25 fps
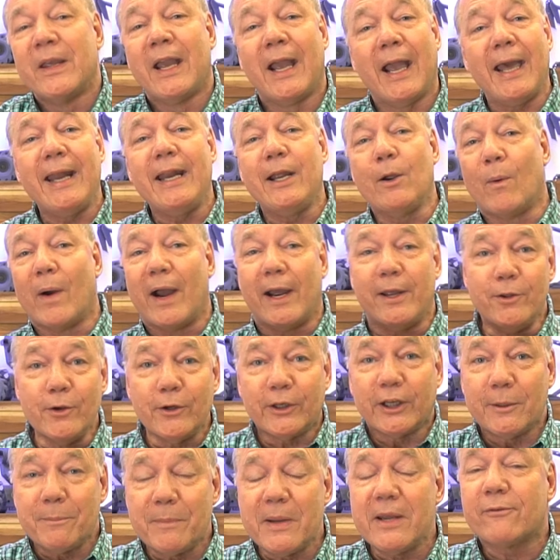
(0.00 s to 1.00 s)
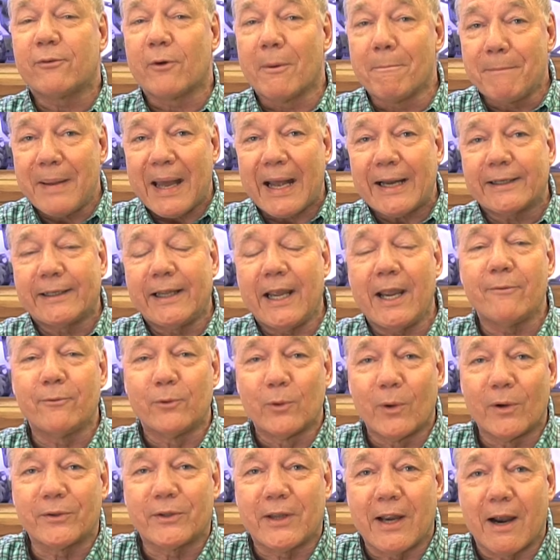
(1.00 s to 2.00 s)
Anyway, you could be from Bat Cave,
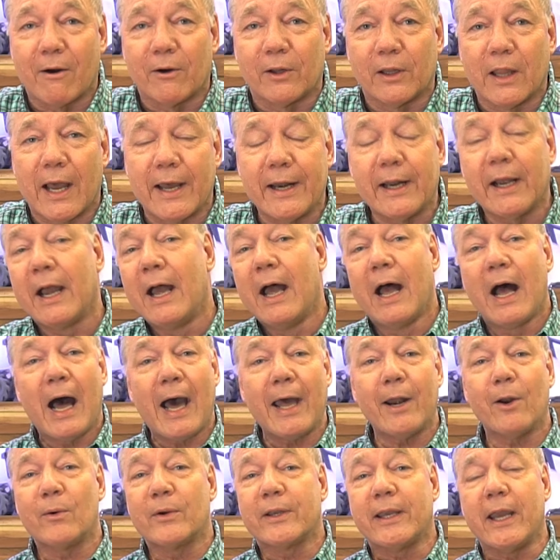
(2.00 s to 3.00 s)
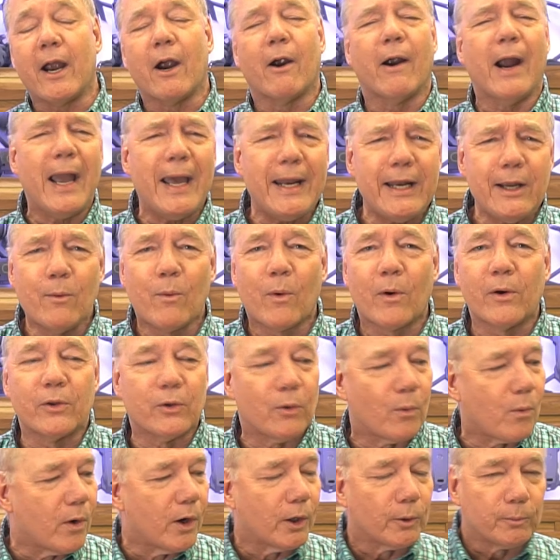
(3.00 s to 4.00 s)
North Carolina. I don't care. Anywhere in the
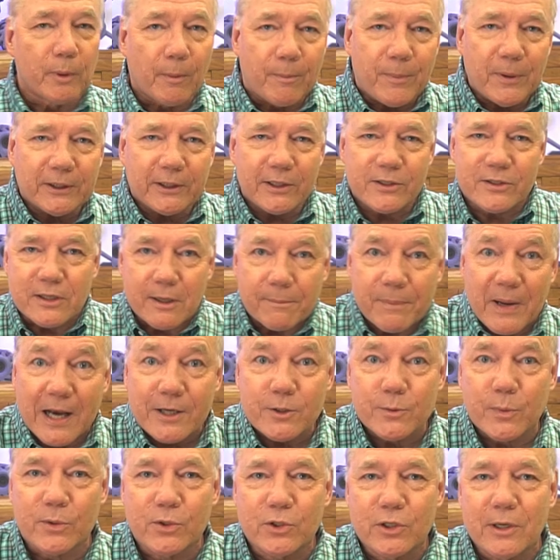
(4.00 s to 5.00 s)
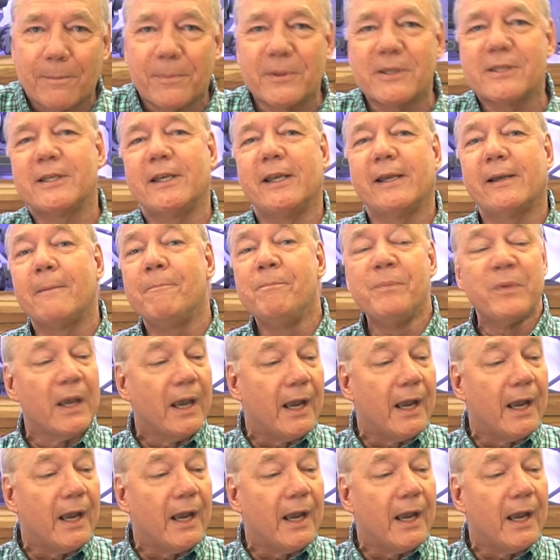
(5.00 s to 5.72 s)
world. We'll put this in a box. We'll ship it to you.